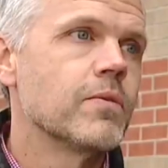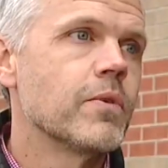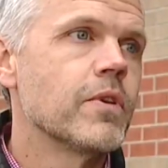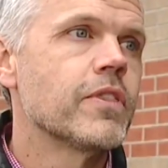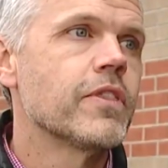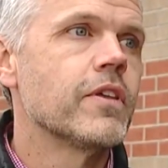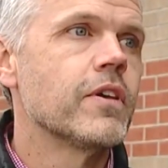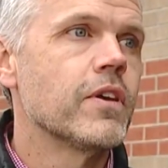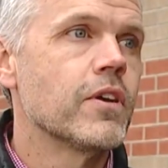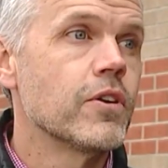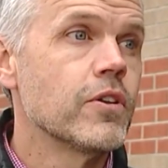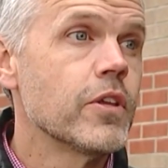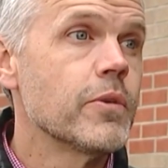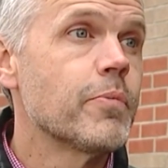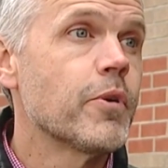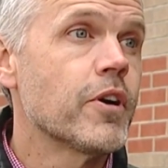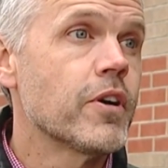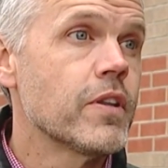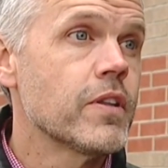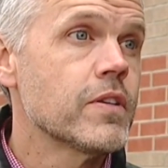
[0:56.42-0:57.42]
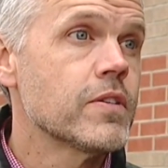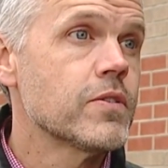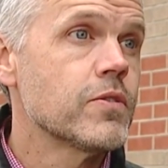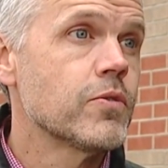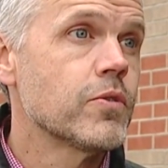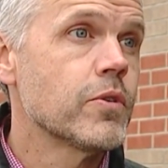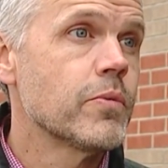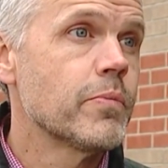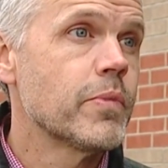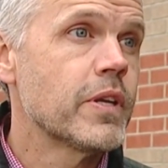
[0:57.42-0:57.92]
With the early part of the
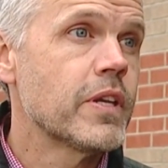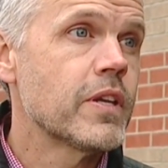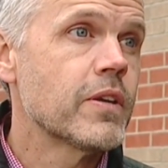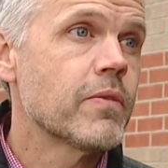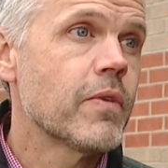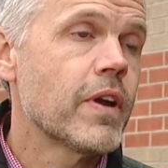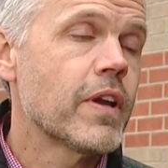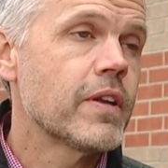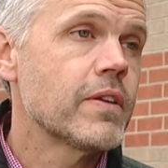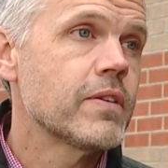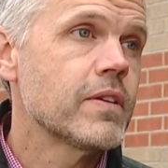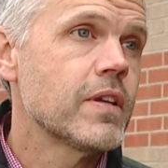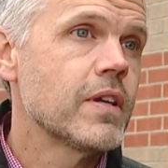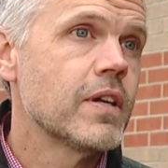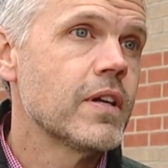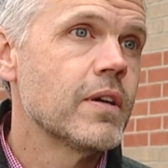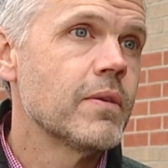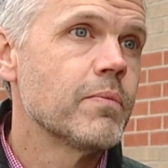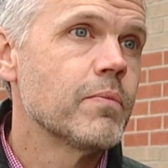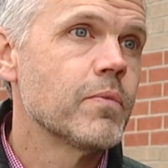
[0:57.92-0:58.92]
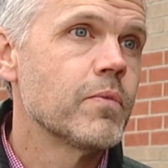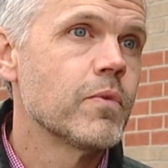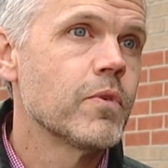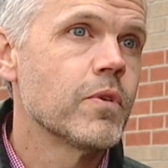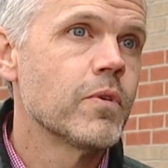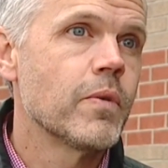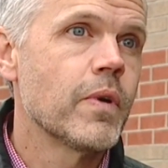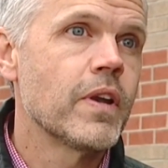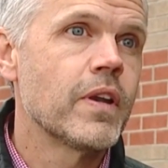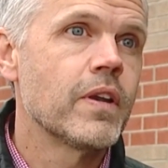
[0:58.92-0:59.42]
storm being rain, um,
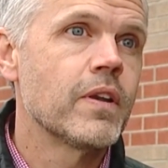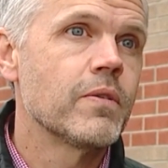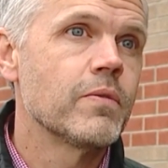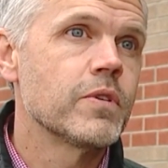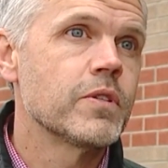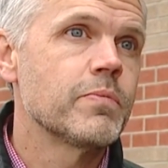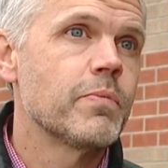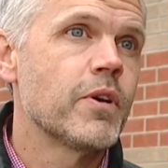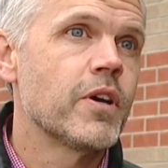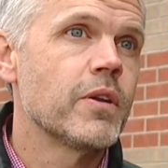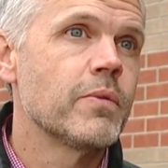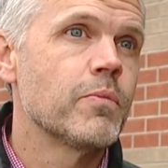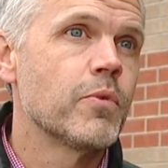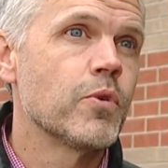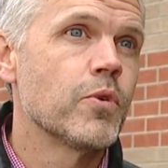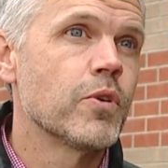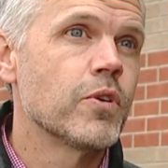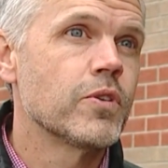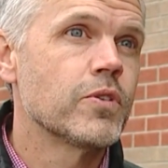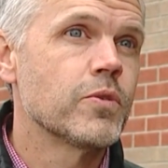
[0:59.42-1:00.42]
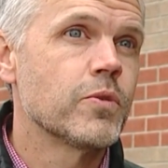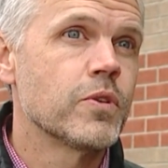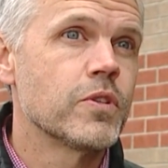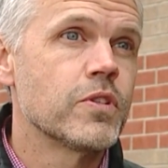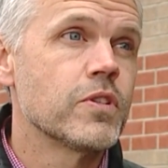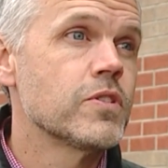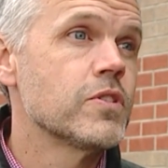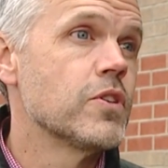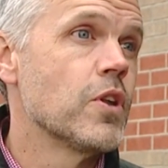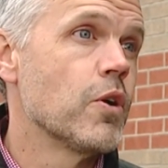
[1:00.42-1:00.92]
we're ready to respond more
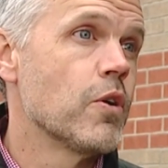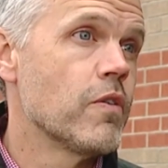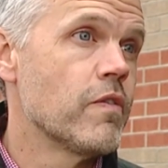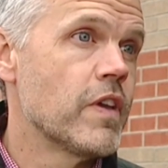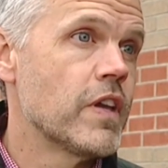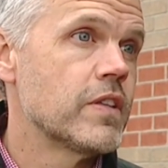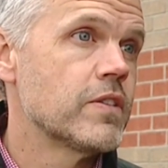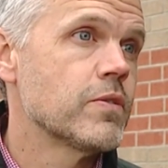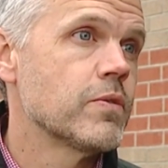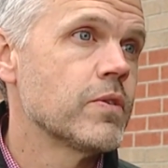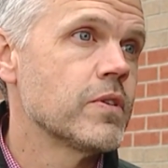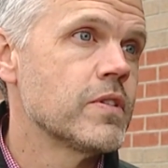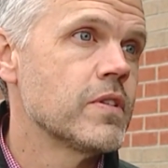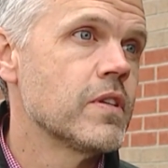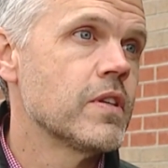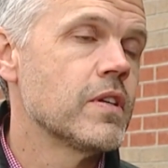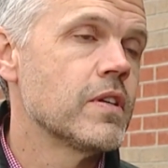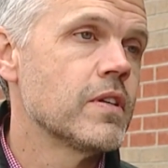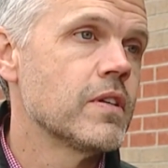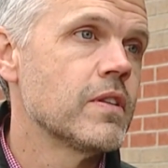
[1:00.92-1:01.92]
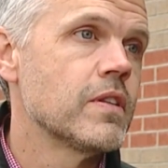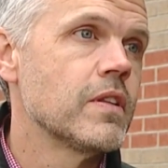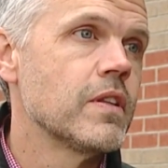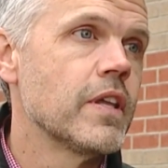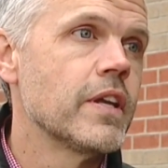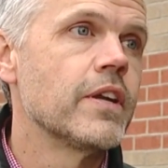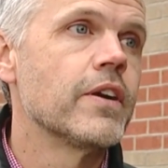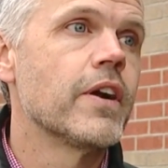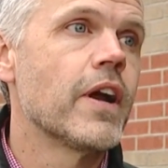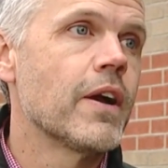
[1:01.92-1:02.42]
towards a snow event, towards the, the
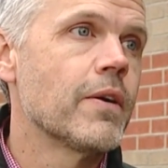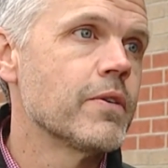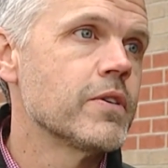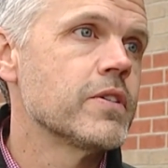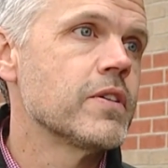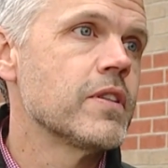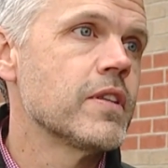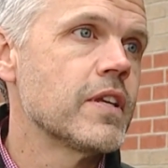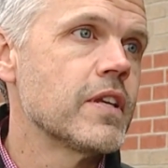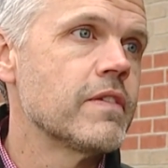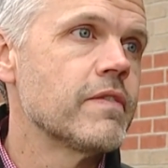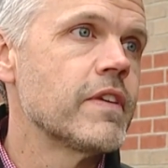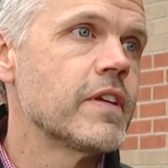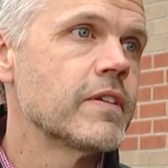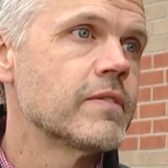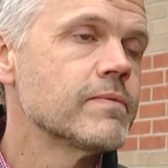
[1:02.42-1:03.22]
later hours in the evening.